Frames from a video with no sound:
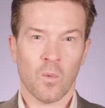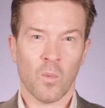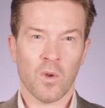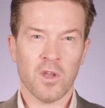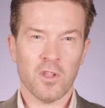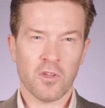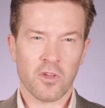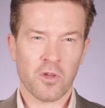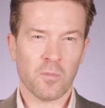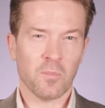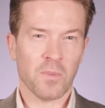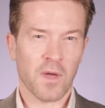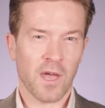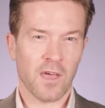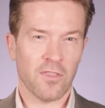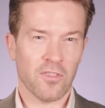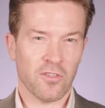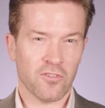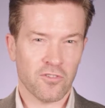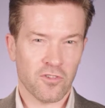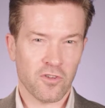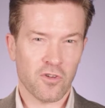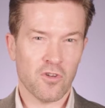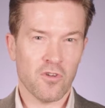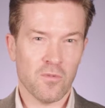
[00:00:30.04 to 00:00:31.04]
When you compare the
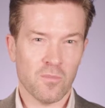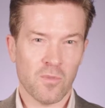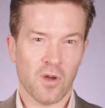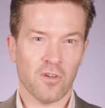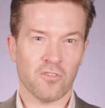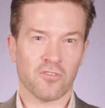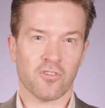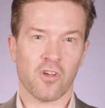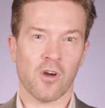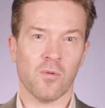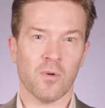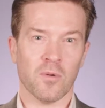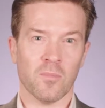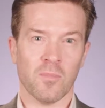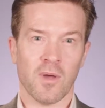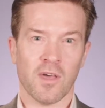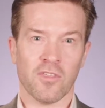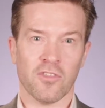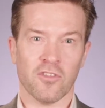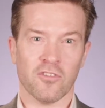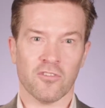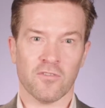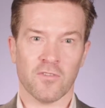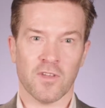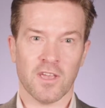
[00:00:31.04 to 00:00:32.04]
two most common
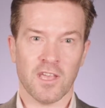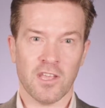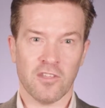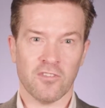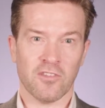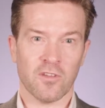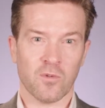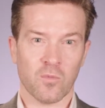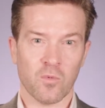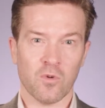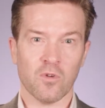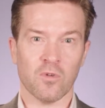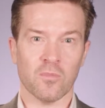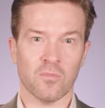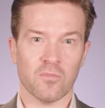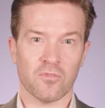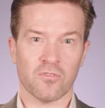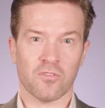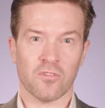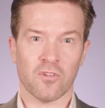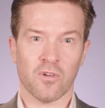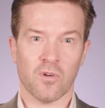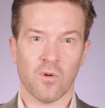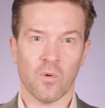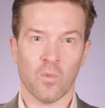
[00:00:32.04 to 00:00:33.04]
methods for heating
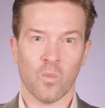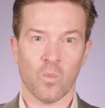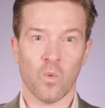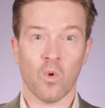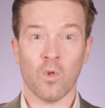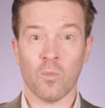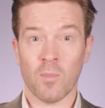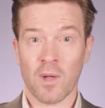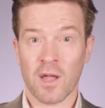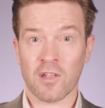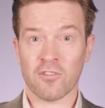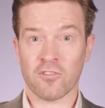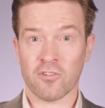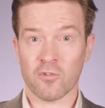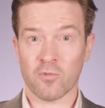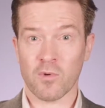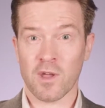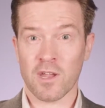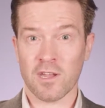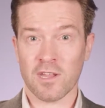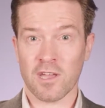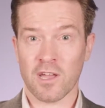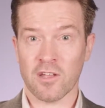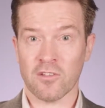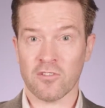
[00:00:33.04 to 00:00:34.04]
rooms, wall-mounted
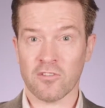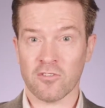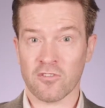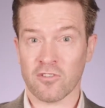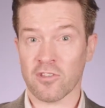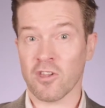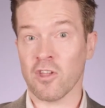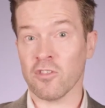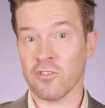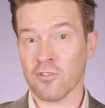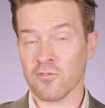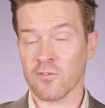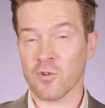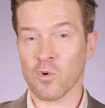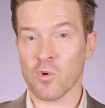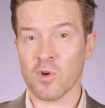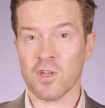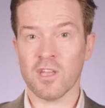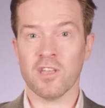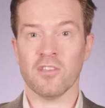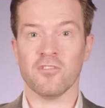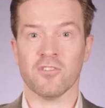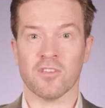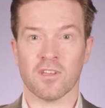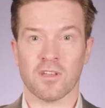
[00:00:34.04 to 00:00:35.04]
radiators and underfloor
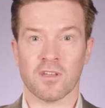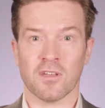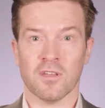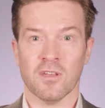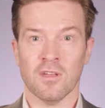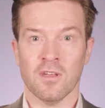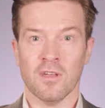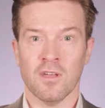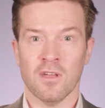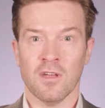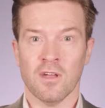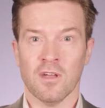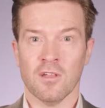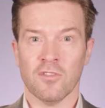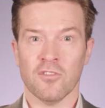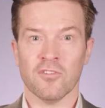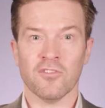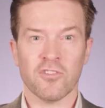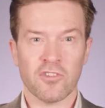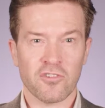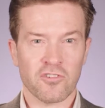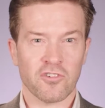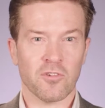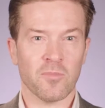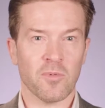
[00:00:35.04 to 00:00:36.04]
heating, the
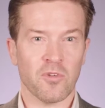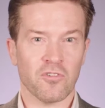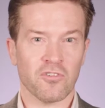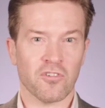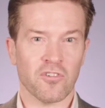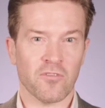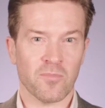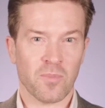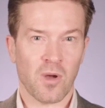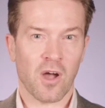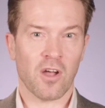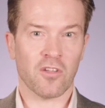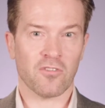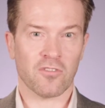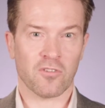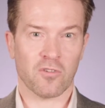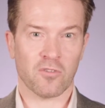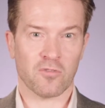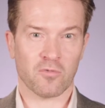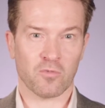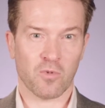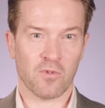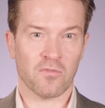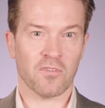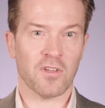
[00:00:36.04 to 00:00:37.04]
distribution of
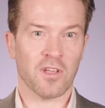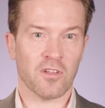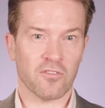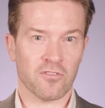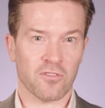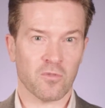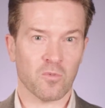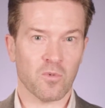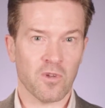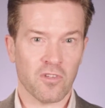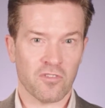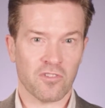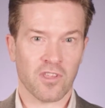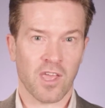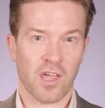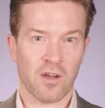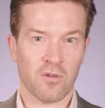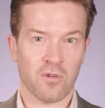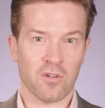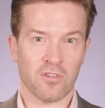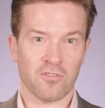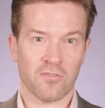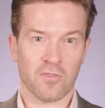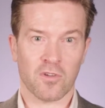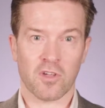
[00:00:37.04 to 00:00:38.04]
particles reveals the risk
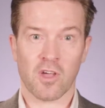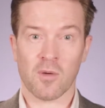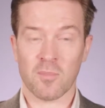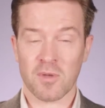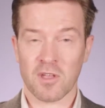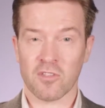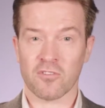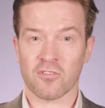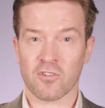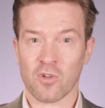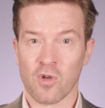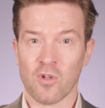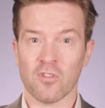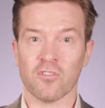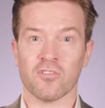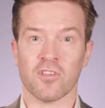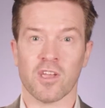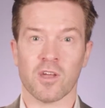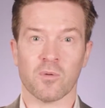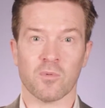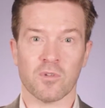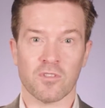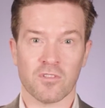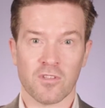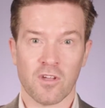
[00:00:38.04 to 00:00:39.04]
areas for coming into
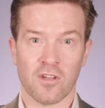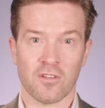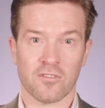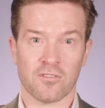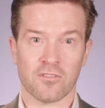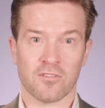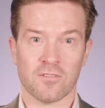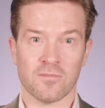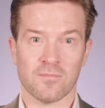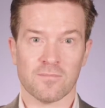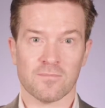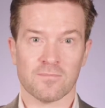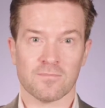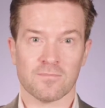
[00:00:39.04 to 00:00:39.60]
contact with dust.